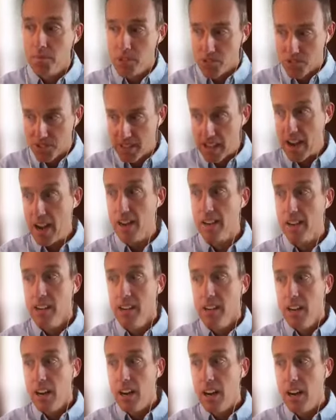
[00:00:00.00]
There's that.
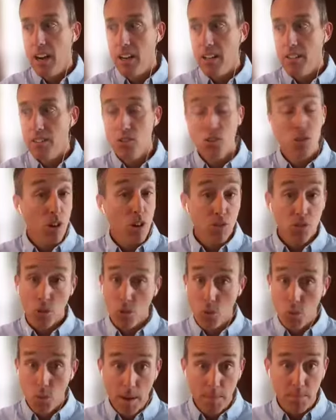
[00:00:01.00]
There's also
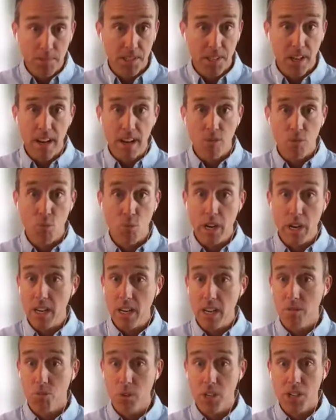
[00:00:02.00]
the website.
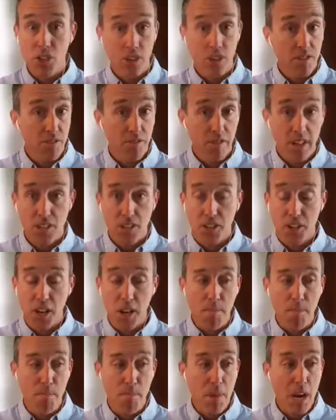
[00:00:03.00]
We just finished a
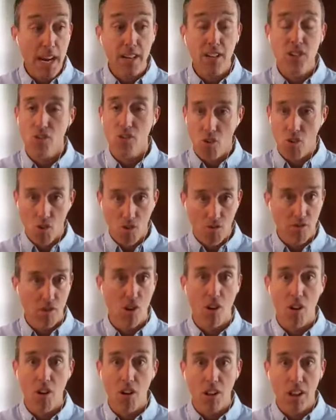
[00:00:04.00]
major
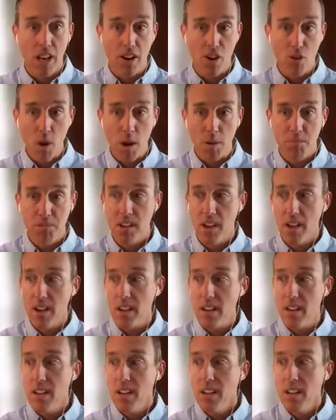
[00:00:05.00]
overhaul on our
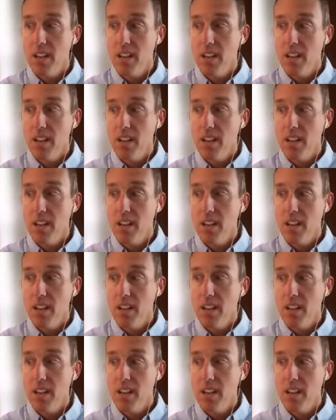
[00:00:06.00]
website.